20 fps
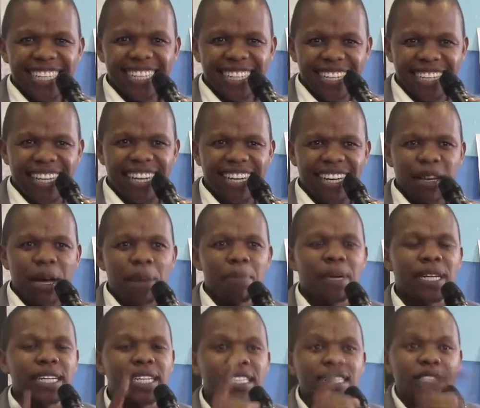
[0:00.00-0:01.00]
Yeah.
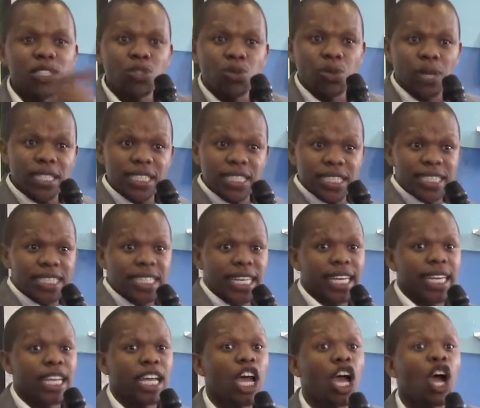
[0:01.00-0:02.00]
But listen to what he
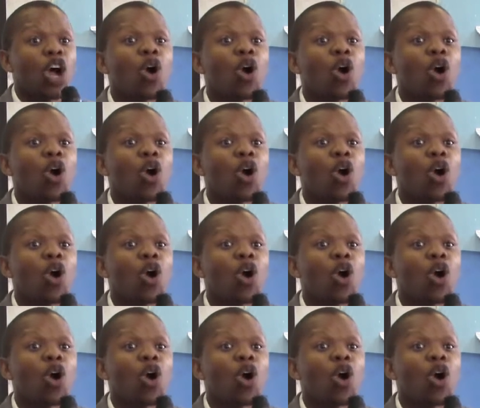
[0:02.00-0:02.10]
say.